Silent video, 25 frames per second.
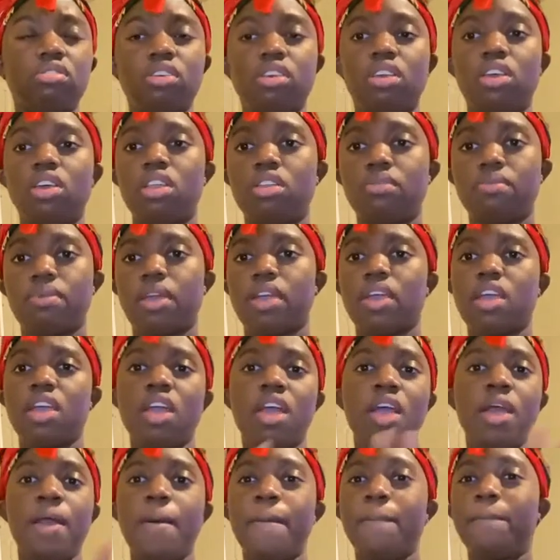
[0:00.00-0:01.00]
Anyway,
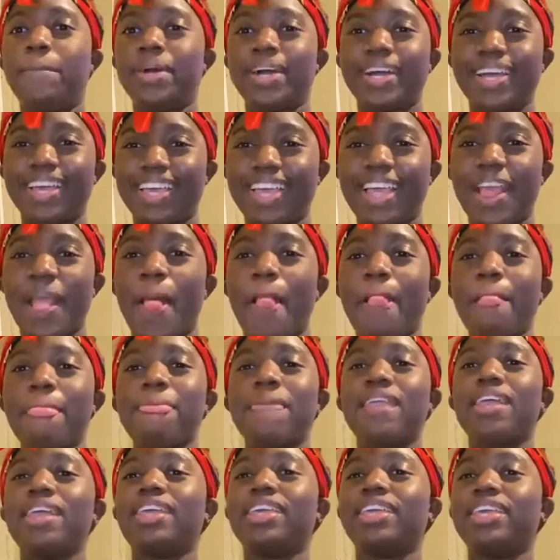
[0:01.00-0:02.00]
but
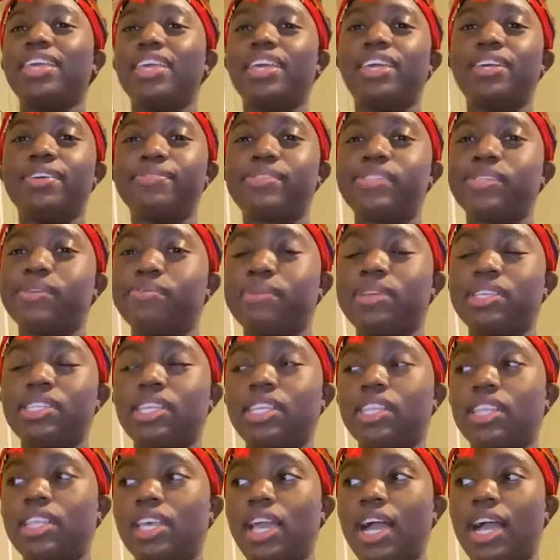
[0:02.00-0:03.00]
yeah, so
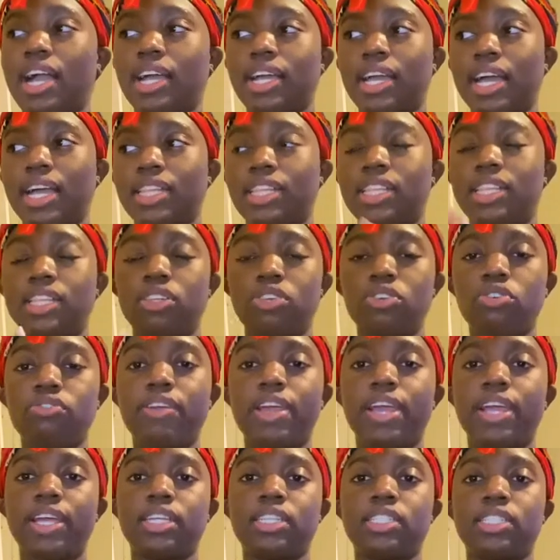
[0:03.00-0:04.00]
basically I got the
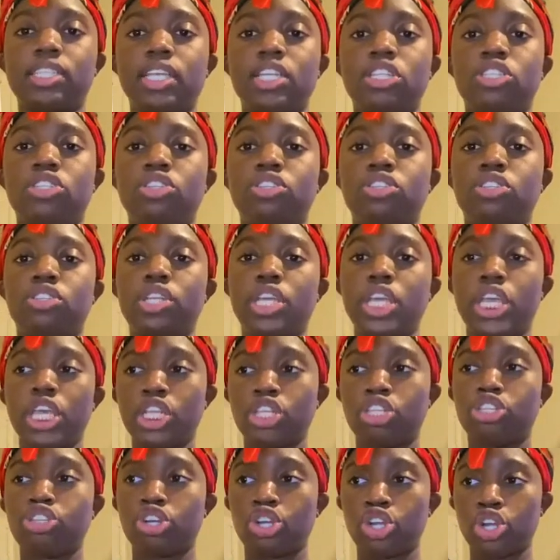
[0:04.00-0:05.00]
do-rags to
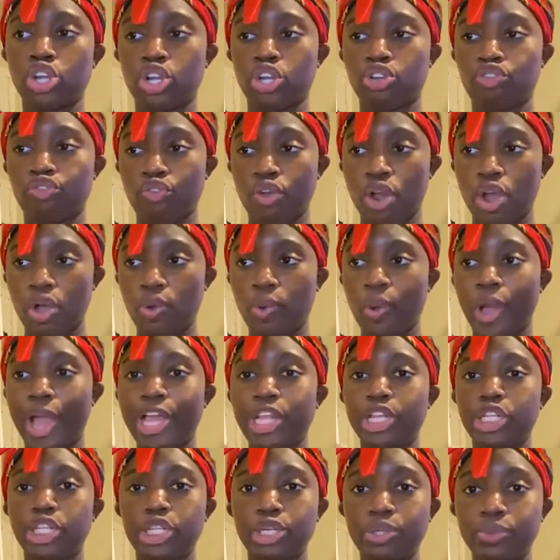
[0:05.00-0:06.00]
introduce
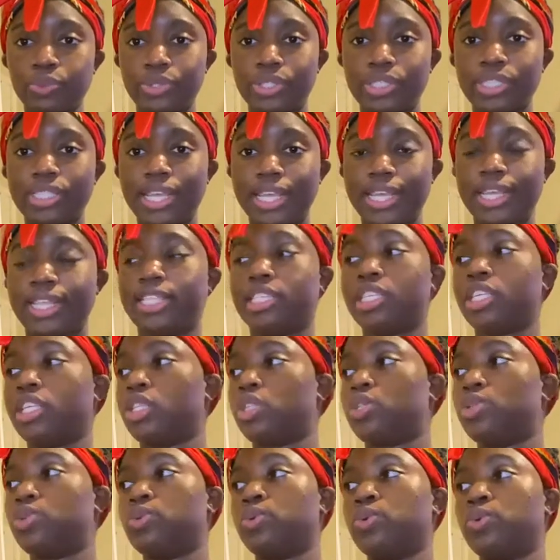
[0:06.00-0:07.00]
it
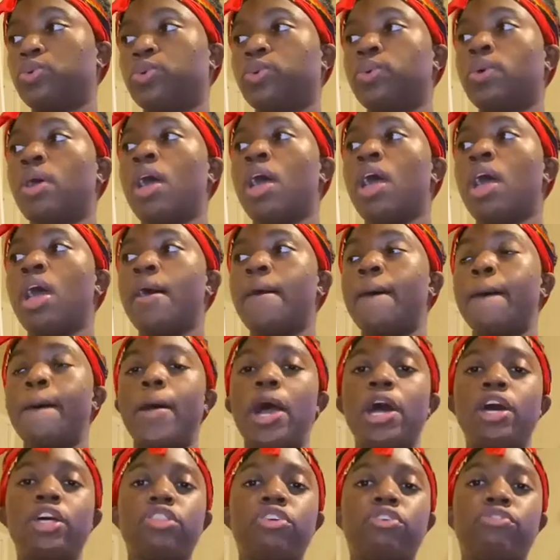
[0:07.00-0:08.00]
to
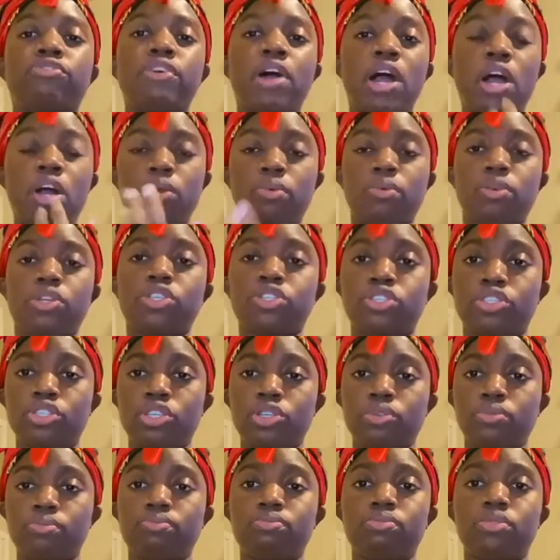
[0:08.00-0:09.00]
other followers
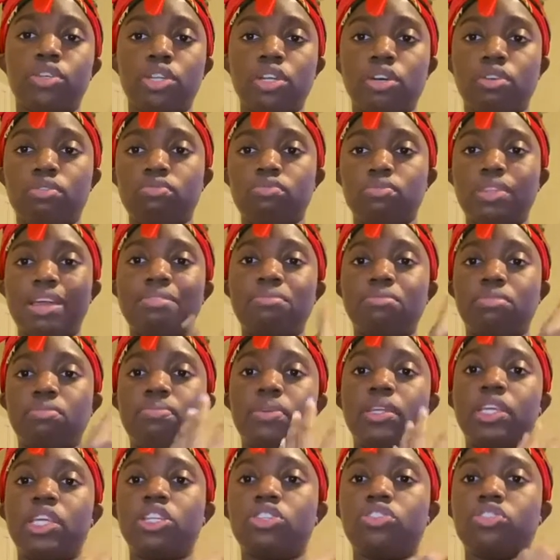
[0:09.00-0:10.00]
too, you know, that will
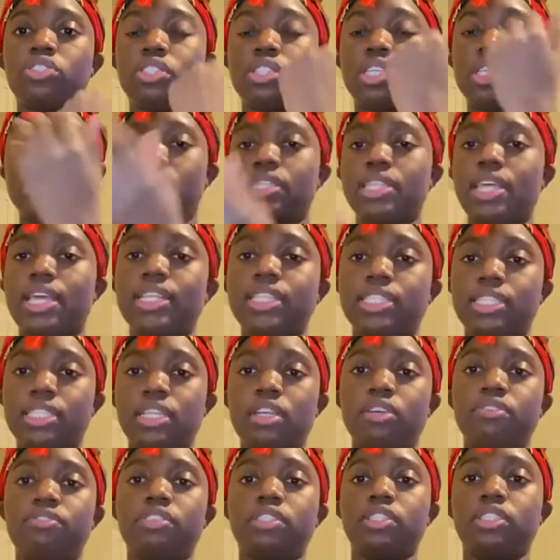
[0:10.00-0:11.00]
be interested in that
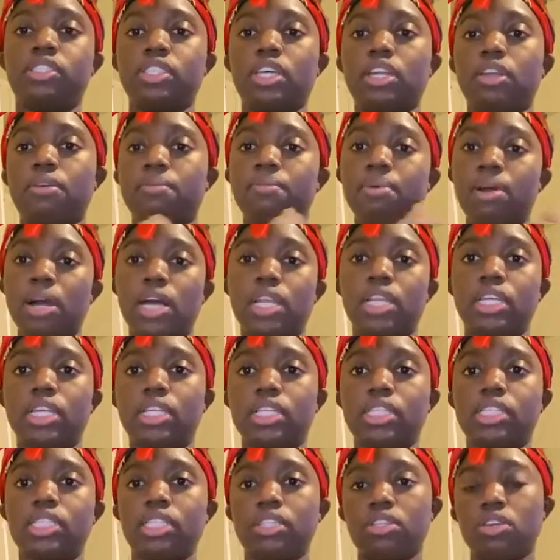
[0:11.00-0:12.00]
stuff instead of
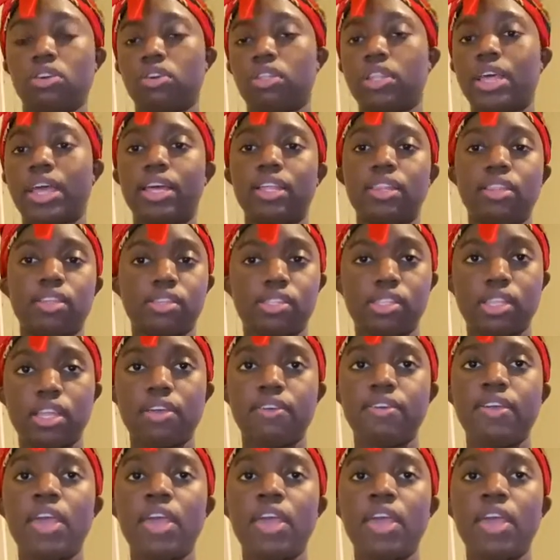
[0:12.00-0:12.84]
bonnets and all that other stuff.